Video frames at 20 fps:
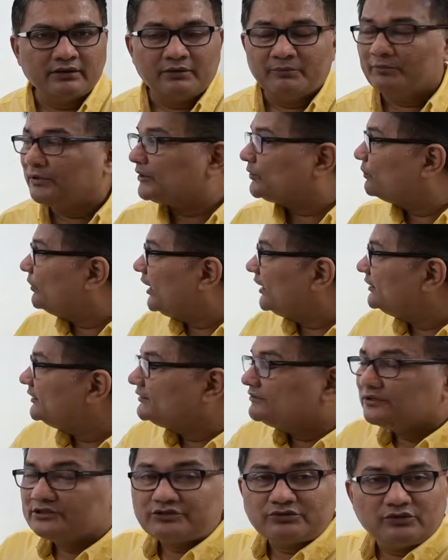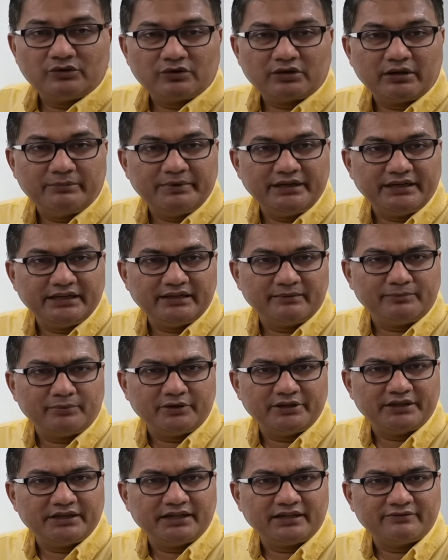But why there was no committee
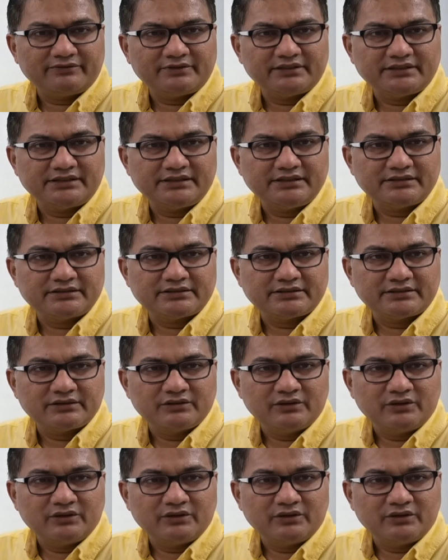appointed after this?